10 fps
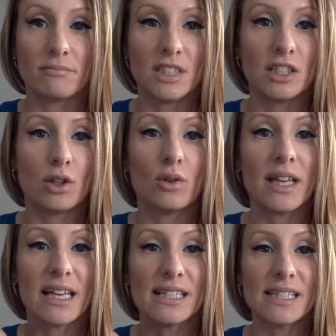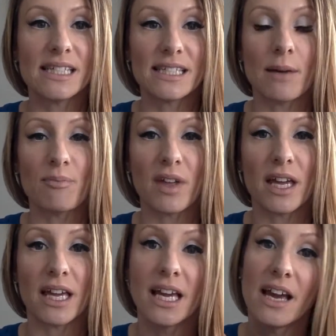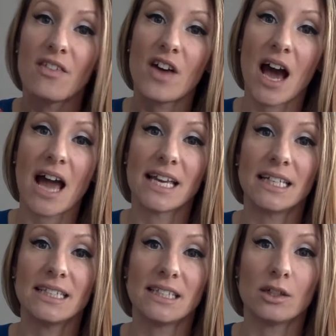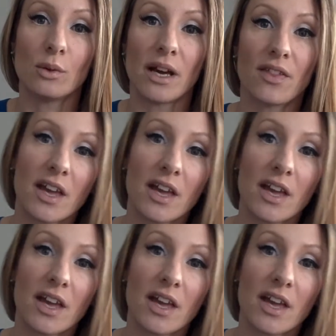You know, like, is this something that I can deal with?